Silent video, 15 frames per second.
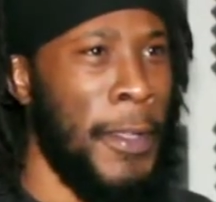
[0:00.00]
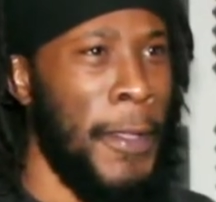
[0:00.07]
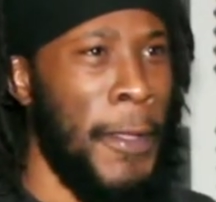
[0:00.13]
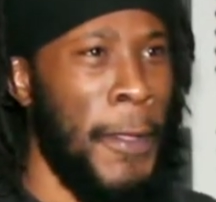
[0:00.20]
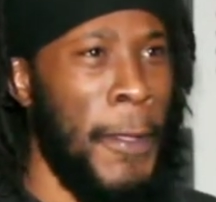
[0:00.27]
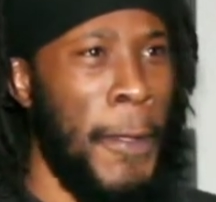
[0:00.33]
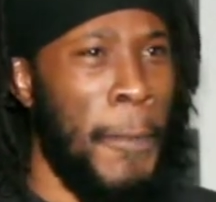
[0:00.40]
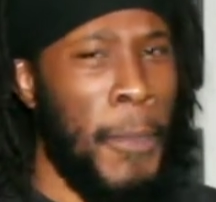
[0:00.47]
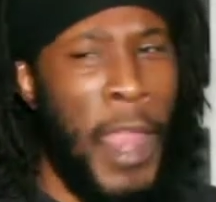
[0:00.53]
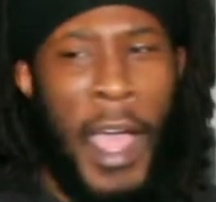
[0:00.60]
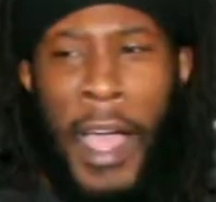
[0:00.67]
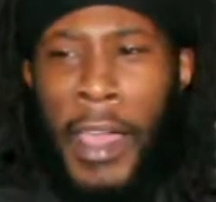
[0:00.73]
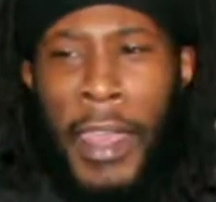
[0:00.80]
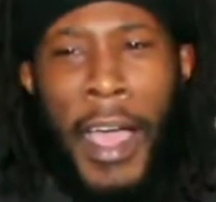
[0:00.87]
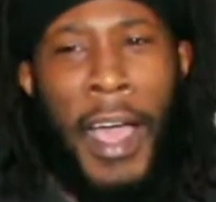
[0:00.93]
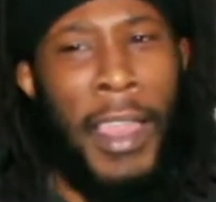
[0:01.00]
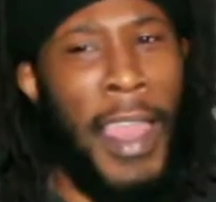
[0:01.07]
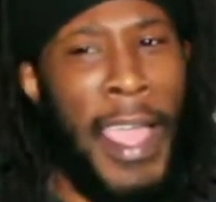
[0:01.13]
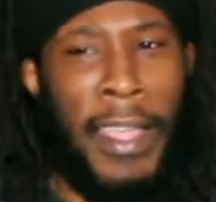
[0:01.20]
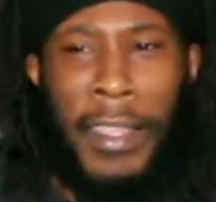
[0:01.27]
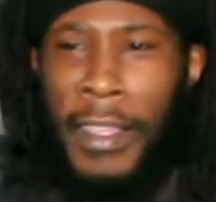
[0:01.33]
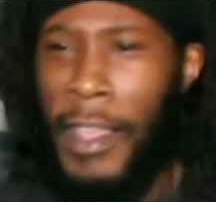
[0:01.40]
Nah.
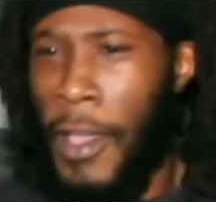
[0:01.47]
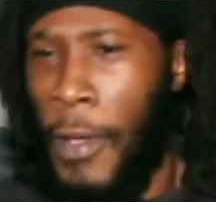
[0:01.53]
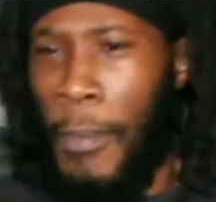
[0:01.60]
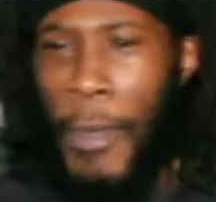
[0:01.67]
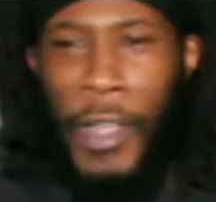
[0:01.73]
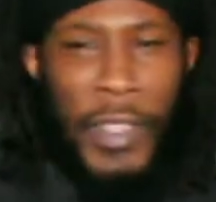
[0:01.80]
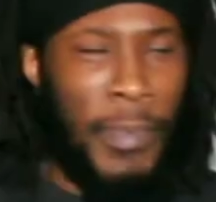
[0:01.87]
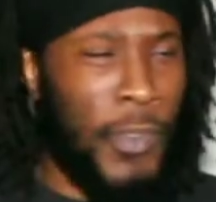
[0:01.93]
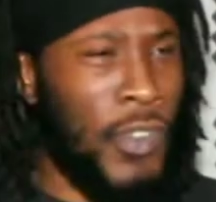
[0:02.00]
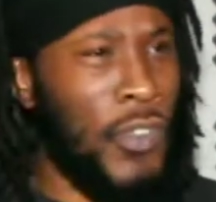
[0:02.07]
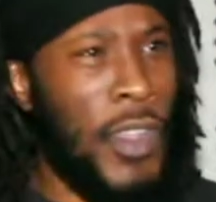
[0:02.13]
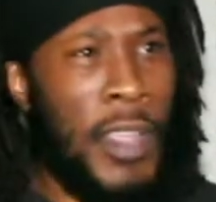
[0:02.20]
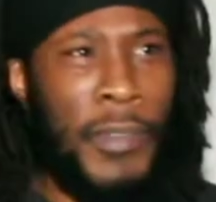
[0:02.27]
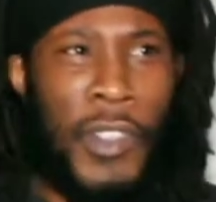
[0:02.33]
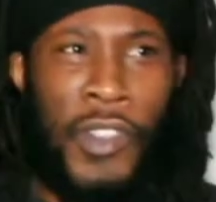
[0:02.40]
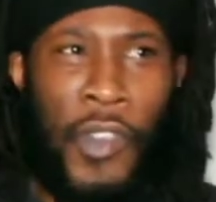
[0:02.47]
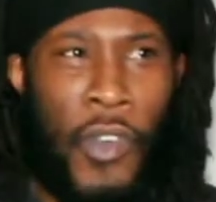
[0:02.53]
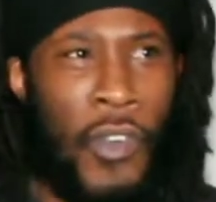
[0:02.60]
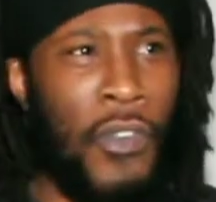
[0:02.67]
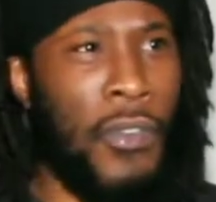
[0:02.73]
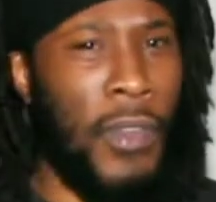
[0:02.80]
Like, multiple streams is cool.